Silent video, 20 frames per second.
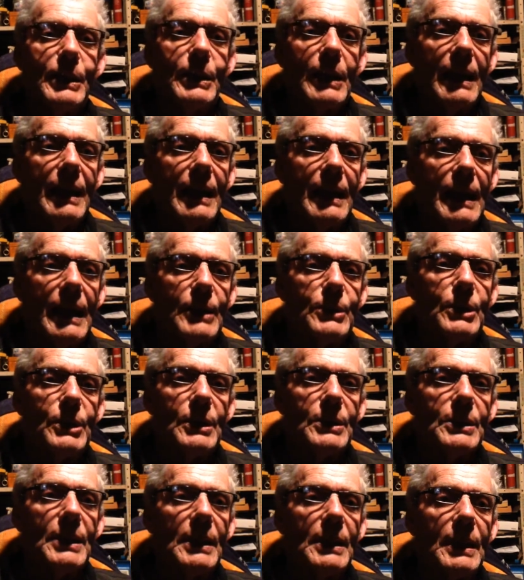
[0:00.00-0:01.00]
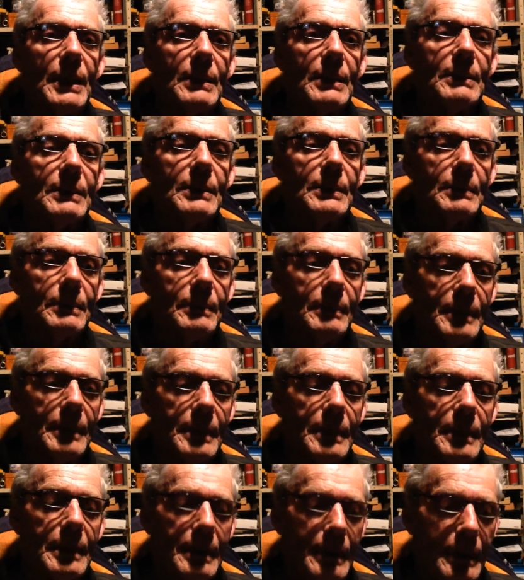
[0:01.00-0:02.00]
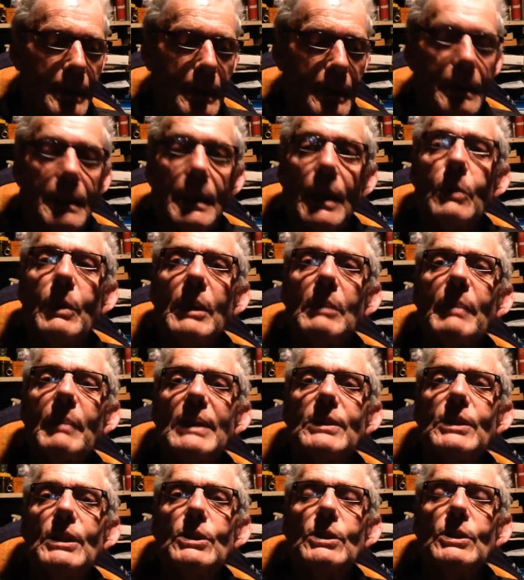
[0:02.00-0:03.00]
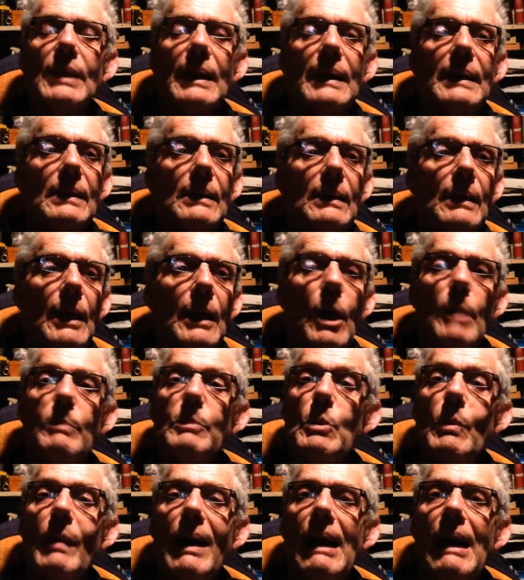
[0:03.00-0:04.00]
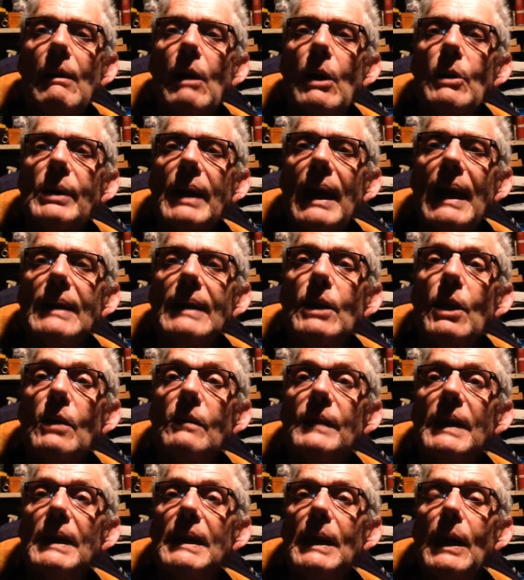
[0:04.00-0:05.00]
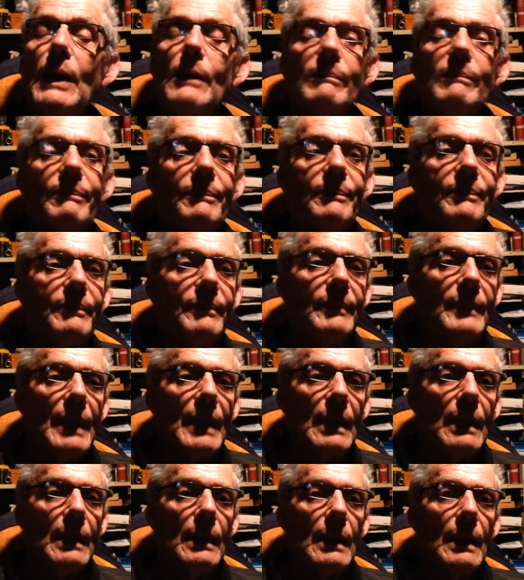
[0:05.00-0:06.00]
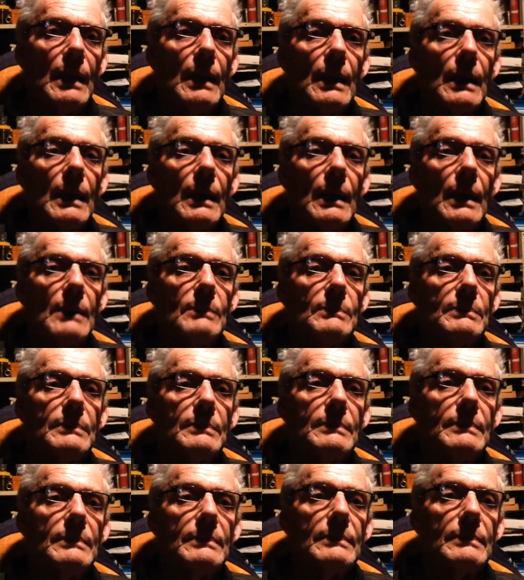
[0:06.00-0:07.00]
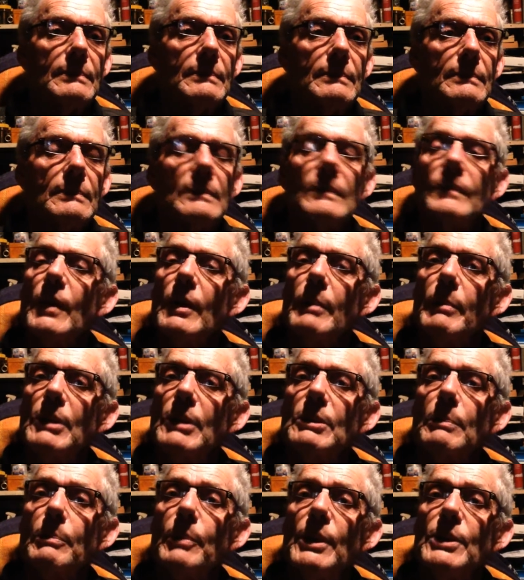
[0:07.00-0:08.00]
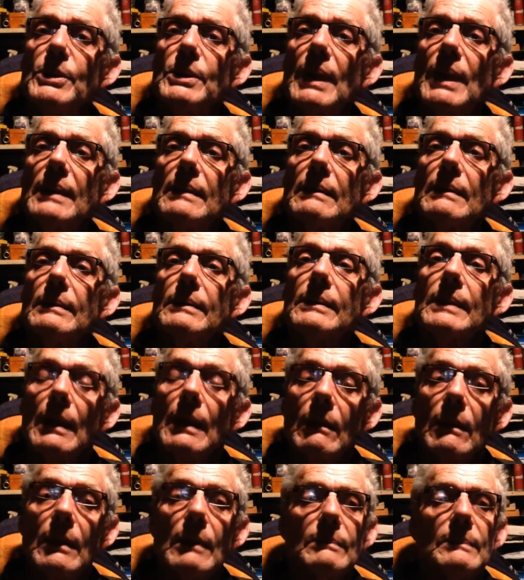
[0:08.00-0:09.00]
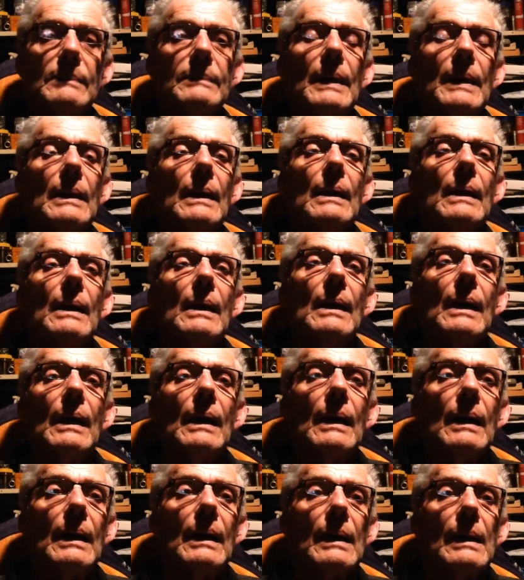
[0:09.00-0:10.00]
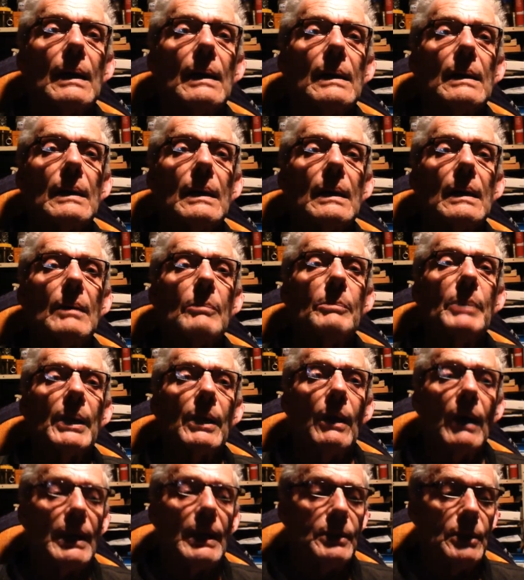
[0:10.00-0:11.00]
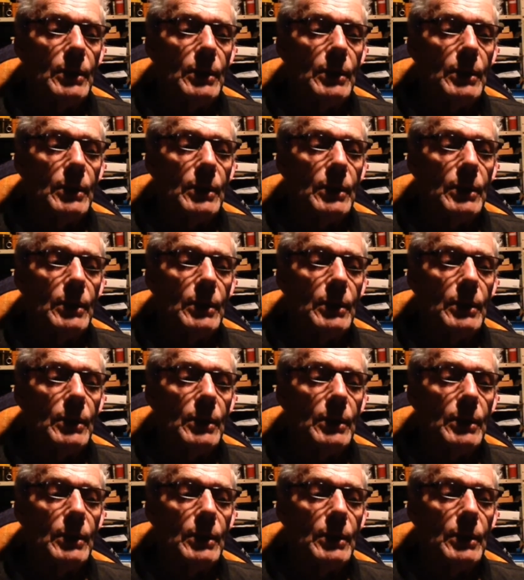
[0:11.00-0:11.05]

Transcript: and she sent a quick message saying, I hope you are okay, no video. Very much appreciate Dill. But I